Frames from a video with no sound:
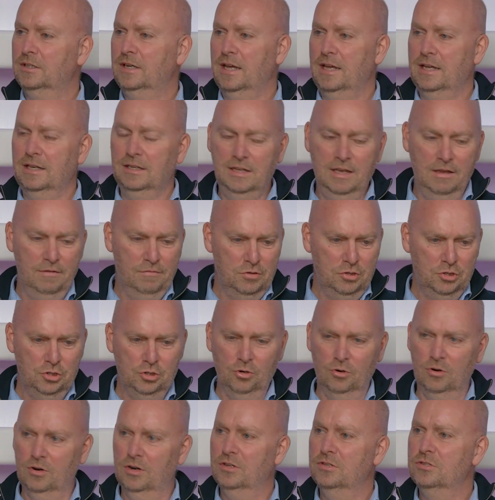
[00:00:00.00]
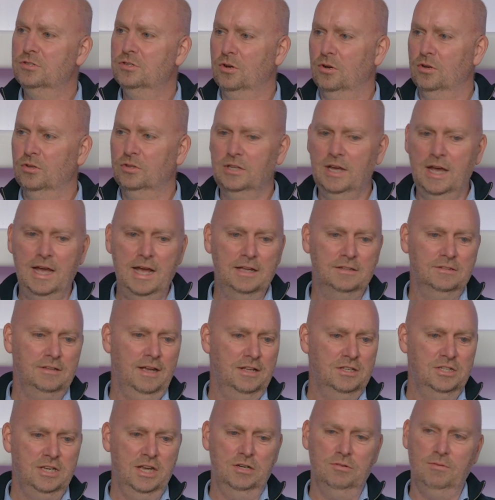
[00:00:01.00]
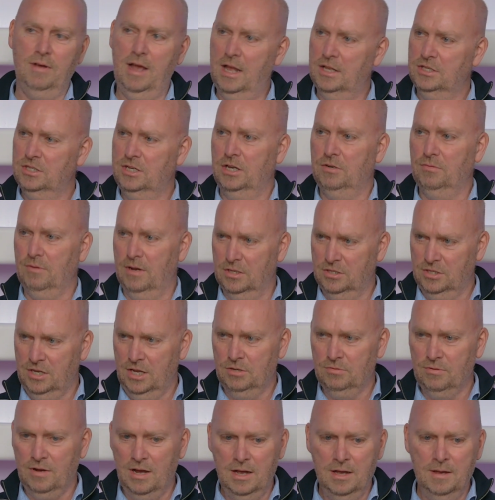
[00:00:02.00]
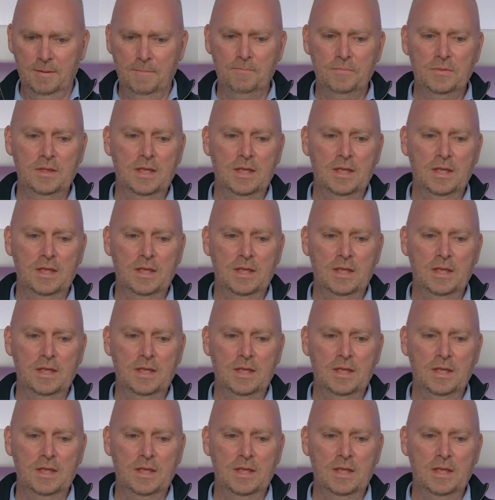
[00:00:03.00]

can give assurance on that, etc., etc., etc.